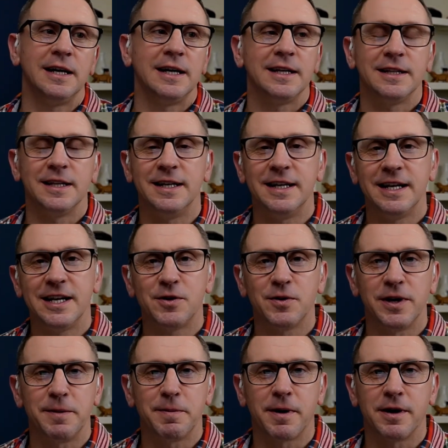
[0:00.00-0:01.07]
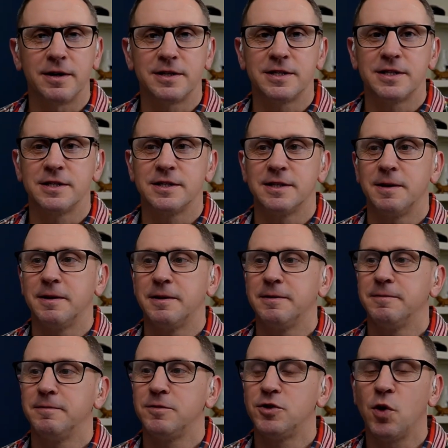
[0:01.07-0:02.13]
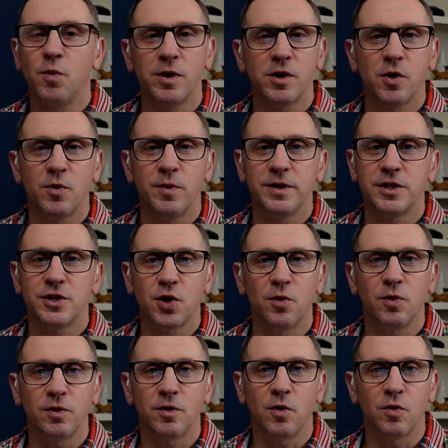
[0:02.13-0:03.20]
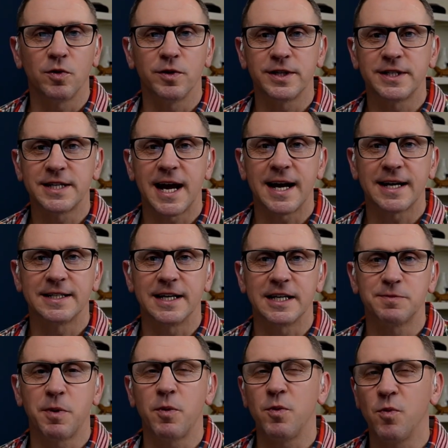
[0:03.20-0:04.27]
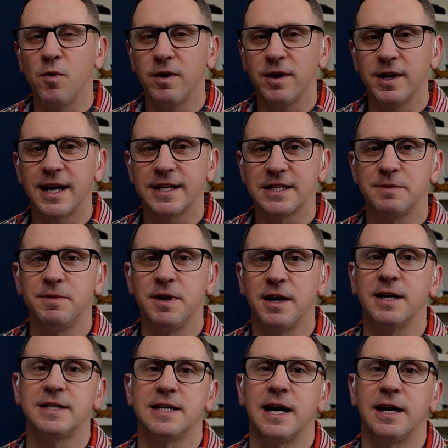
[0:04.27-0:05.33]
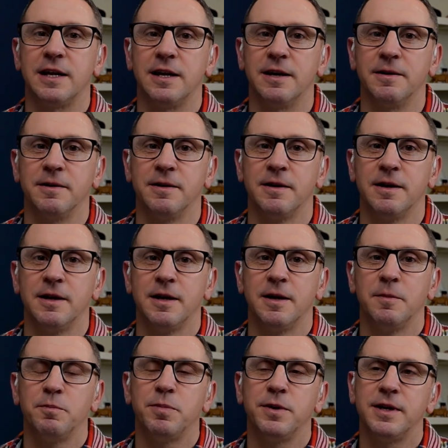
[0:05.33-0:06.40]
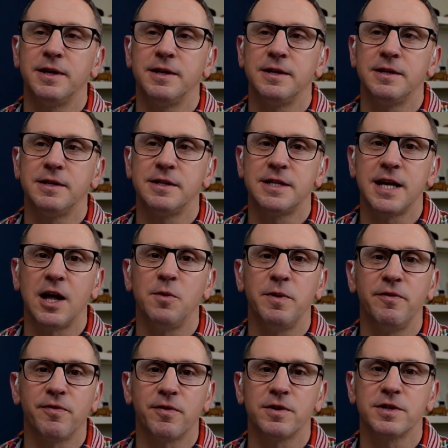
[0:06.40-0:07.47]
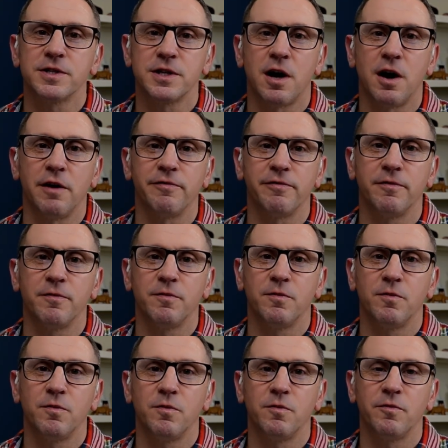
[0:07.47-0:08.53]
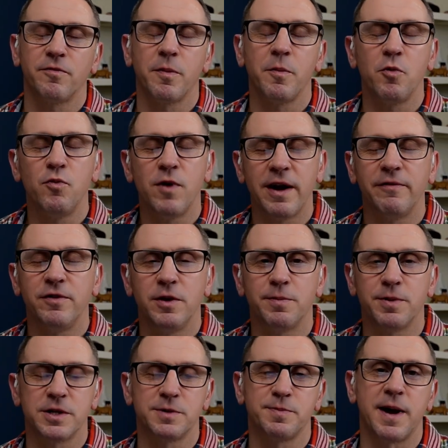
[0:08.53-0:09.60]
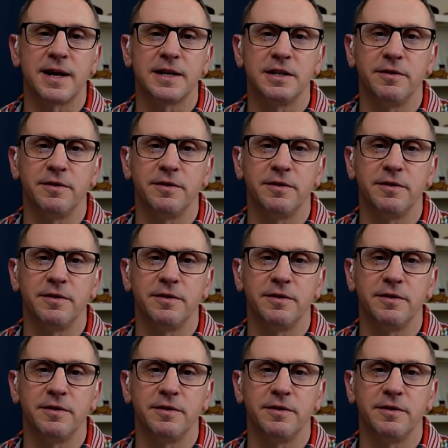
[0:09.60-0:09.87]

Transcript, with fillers: the nitty gritty parts. Don't want to go into total all the tactics, but we want to get some nuggets out of you. But tell me first off, from a revenue perspective,